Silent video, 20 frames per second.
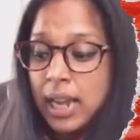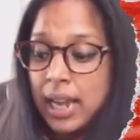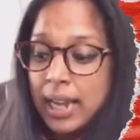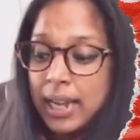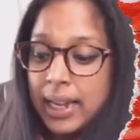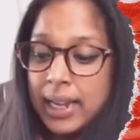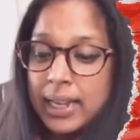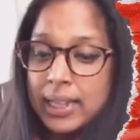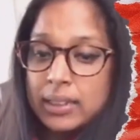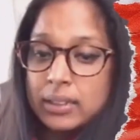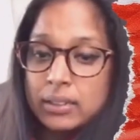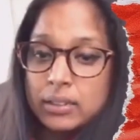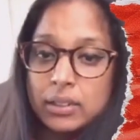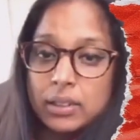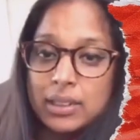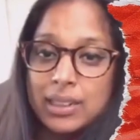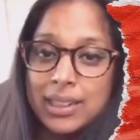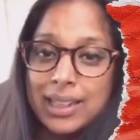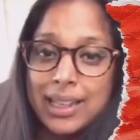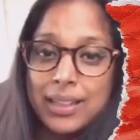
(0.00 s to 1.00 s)
and
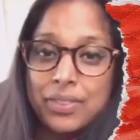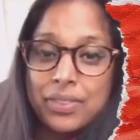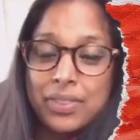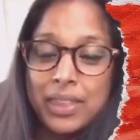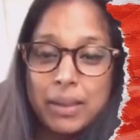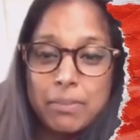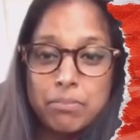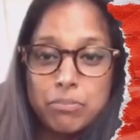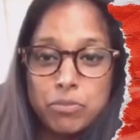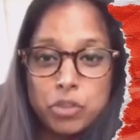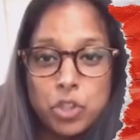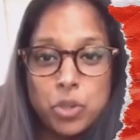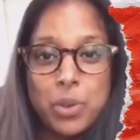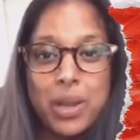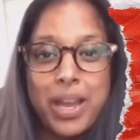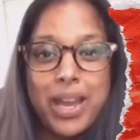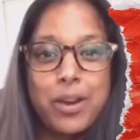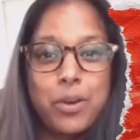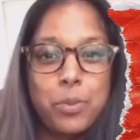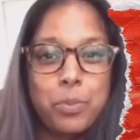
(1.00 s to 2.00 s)
get them to
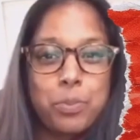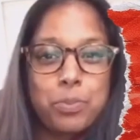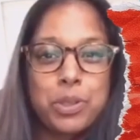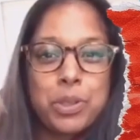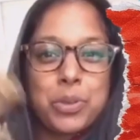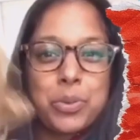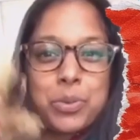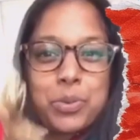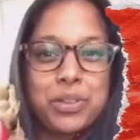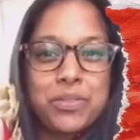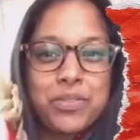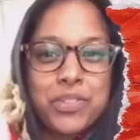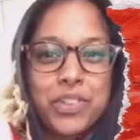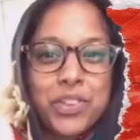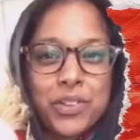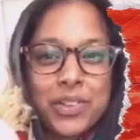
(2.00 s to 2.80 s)
help you with your